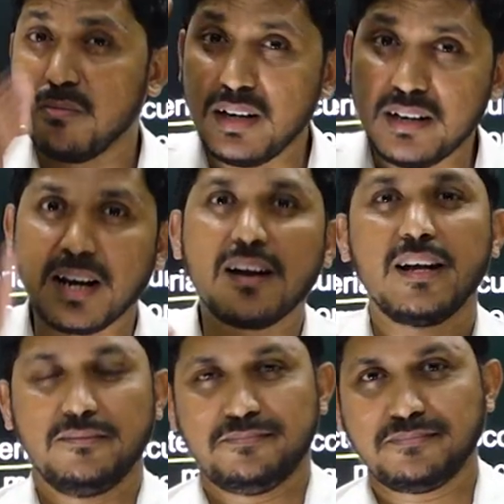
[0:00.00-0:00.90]
will
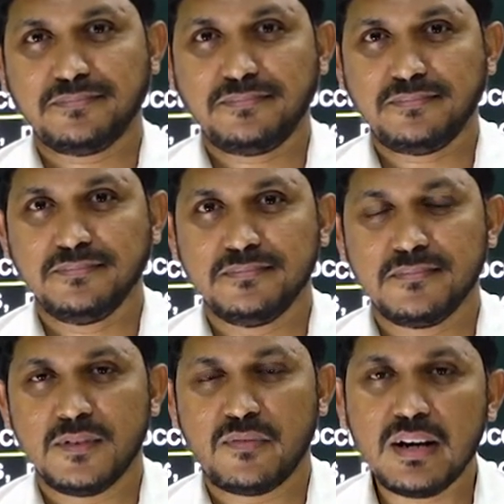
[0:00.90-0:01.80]
decline
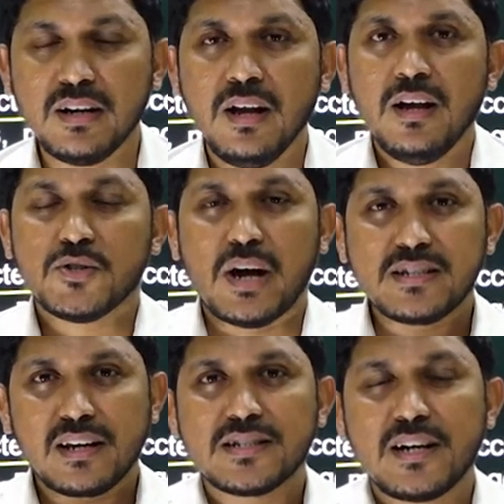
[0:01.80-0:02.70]
fine. So as
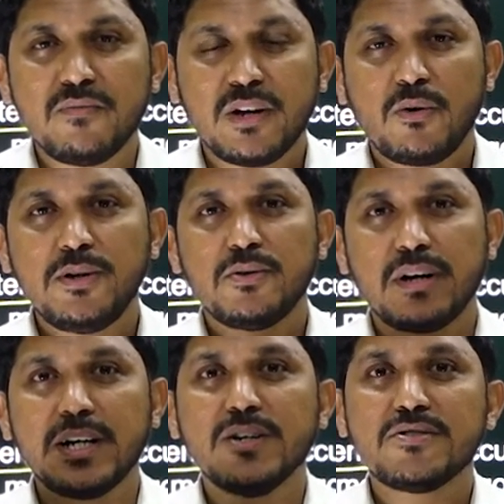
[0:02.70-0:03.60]
a result, we are going to
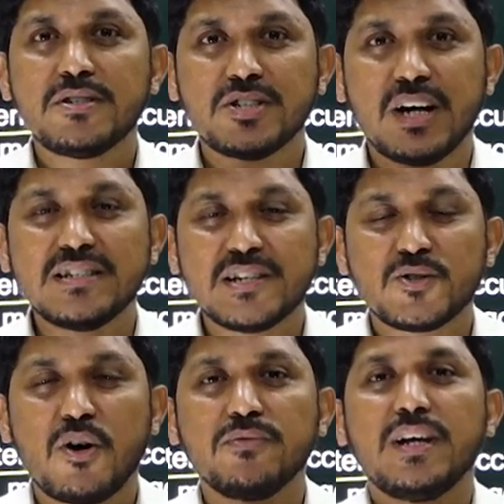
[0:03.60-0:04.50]
reduce the chances
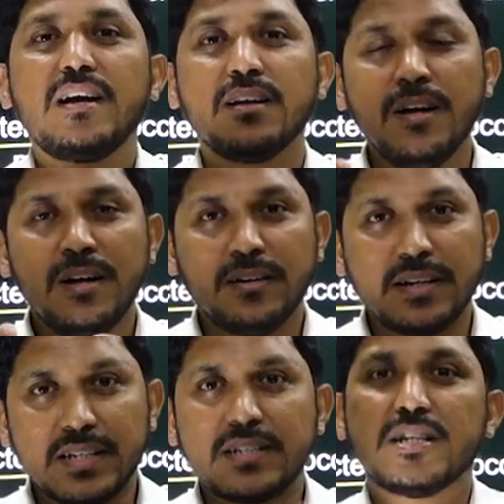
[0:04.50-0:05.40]
of that
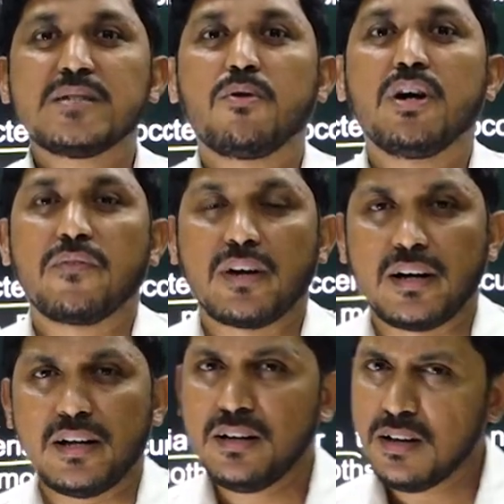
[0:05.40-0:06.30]
diseases
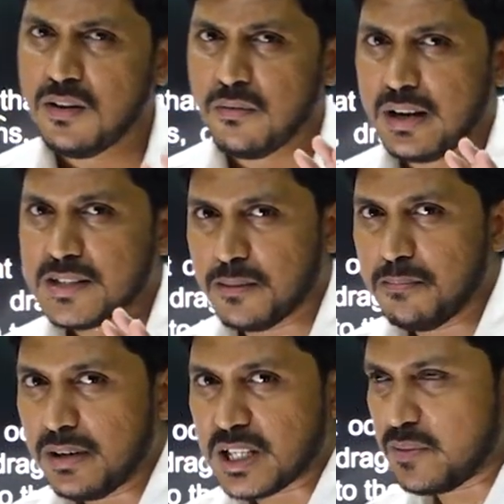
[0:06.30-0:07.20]
proliferating. Very
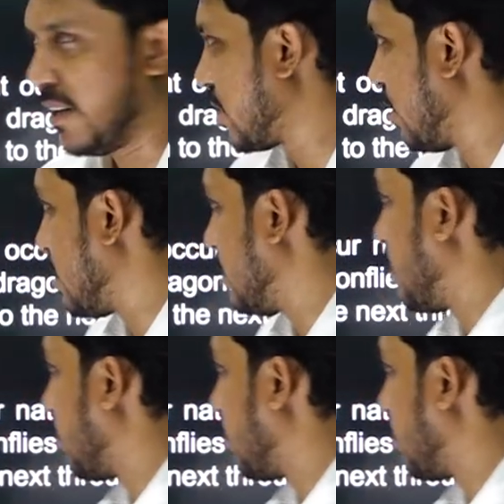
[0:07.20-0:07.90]
simple explanation is there,